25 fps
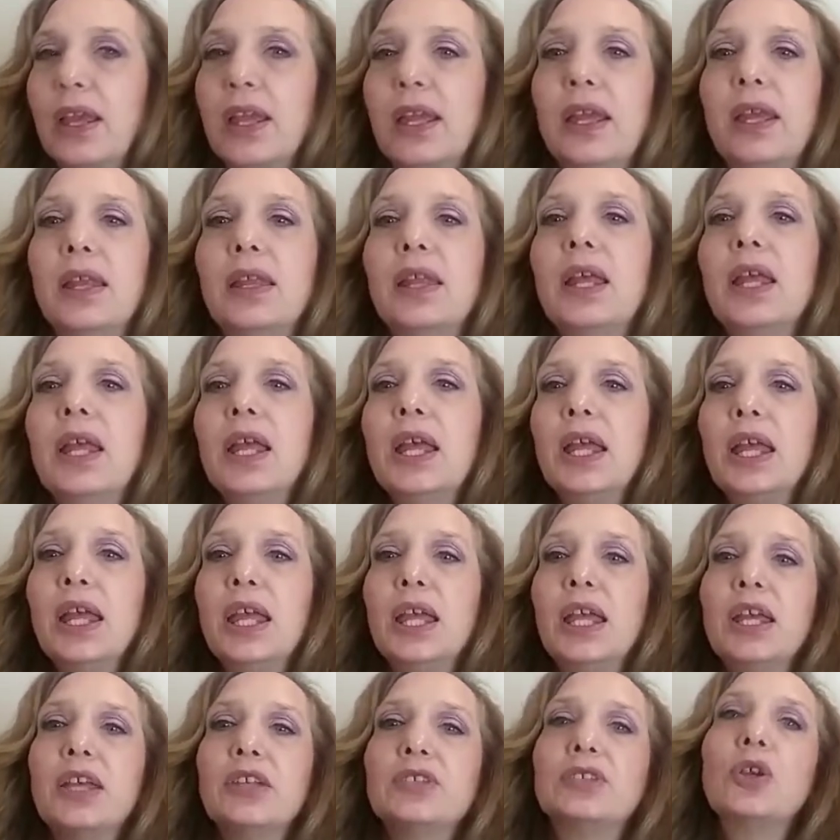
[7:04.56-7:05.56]
it,
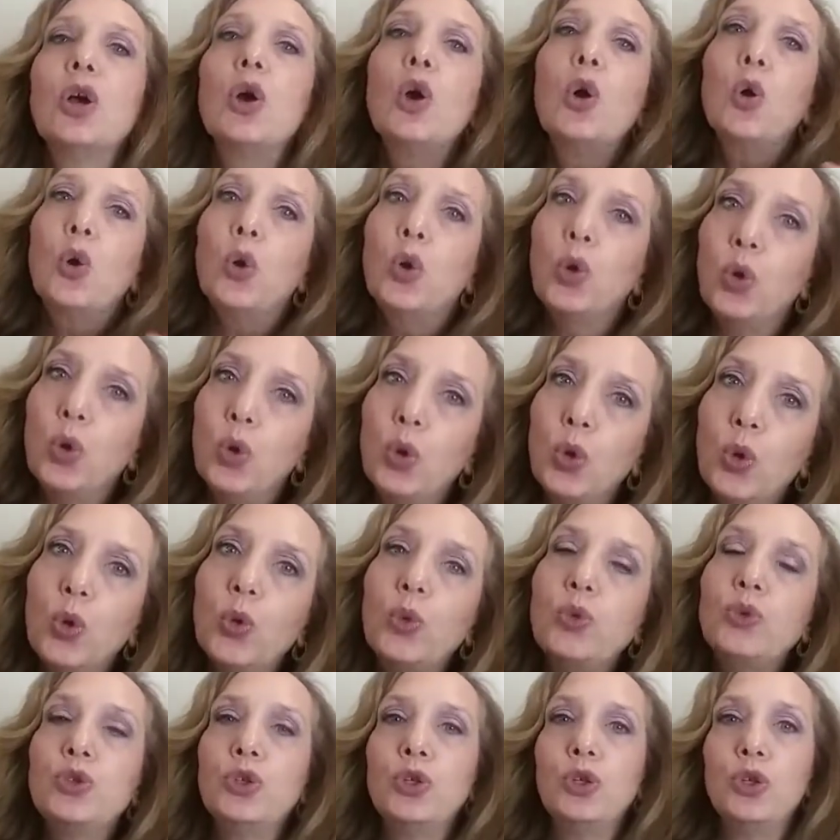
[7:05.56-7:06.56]
is
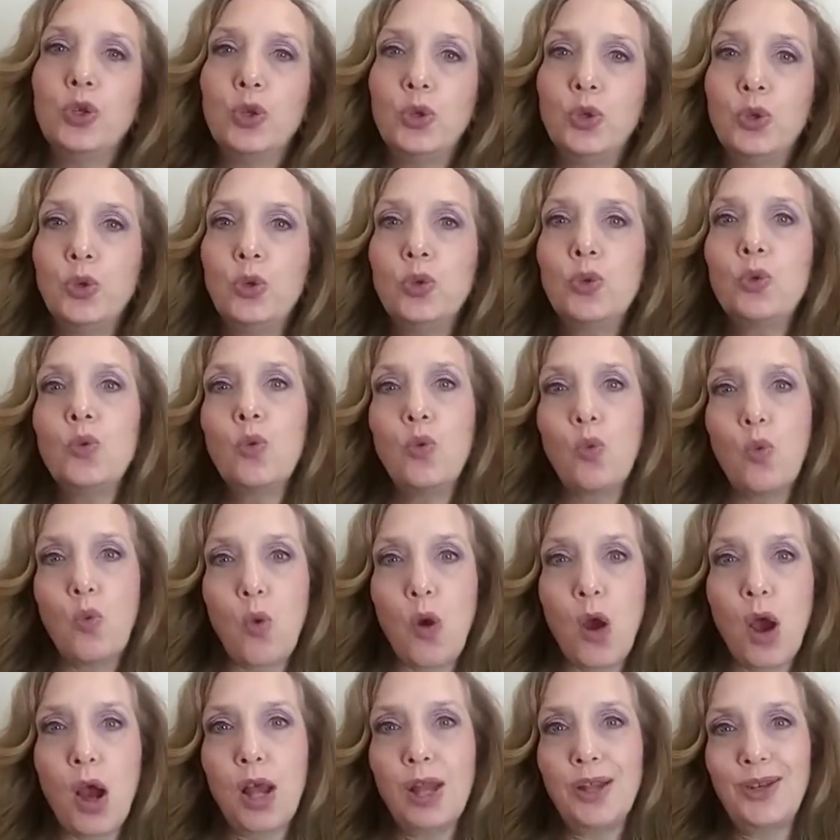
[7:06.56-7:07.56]
who do you
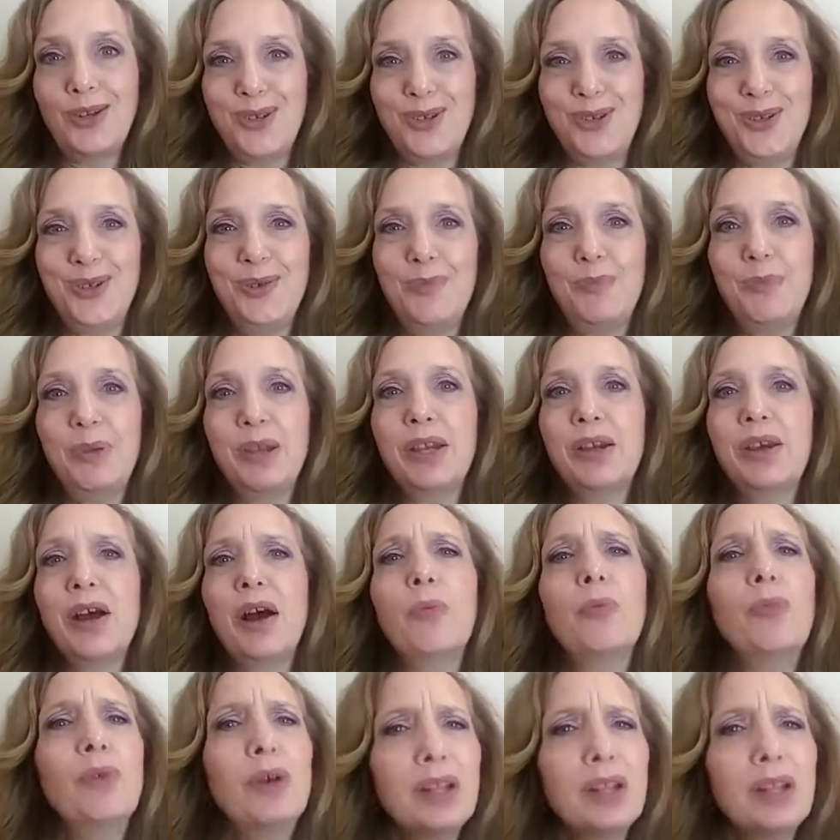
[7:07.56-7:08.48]
want to become?